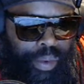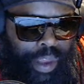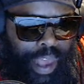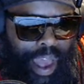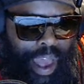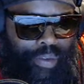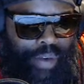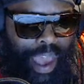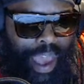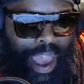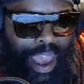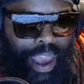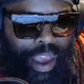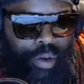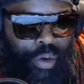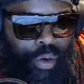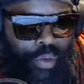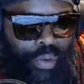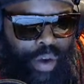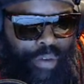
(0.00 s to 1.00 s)
they have an
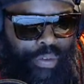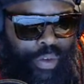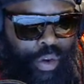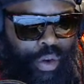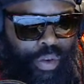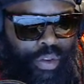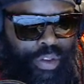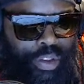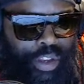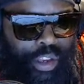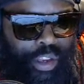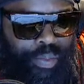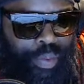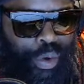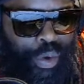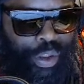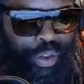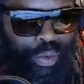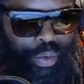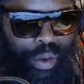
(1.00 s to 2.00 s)
annual revenue of
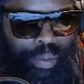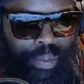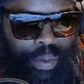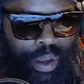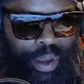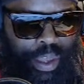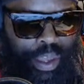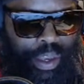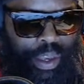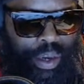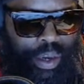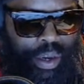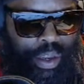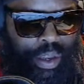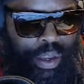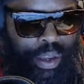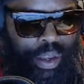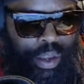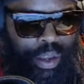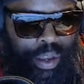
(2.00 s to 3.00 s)
$6.3 million
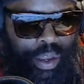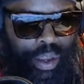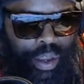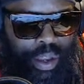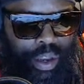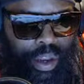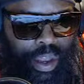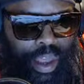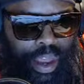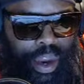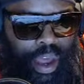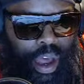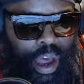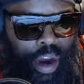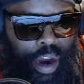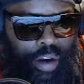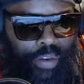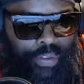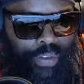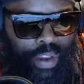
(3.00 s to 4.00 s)
and
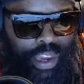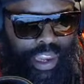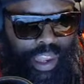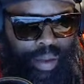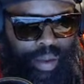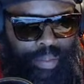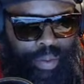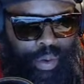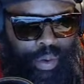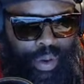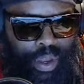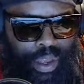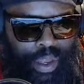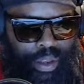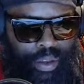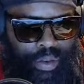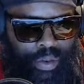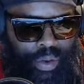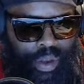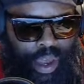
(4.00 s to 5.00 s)
150
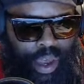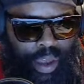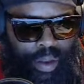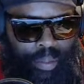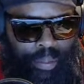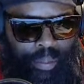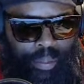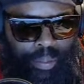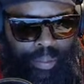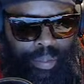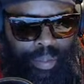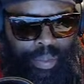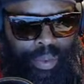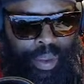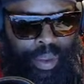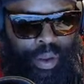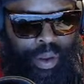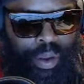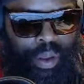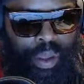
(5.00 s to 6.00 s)
employees, okay?
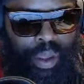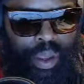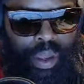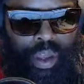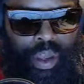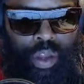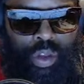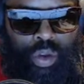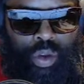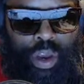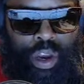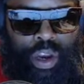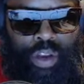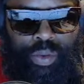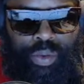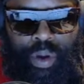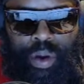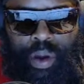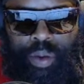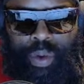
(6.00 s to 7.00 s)
So here's
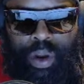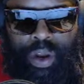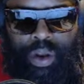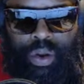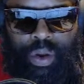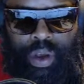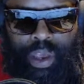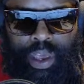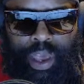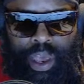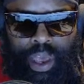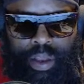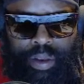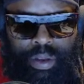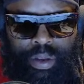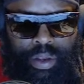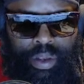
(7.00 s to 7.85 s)
what I want to look at.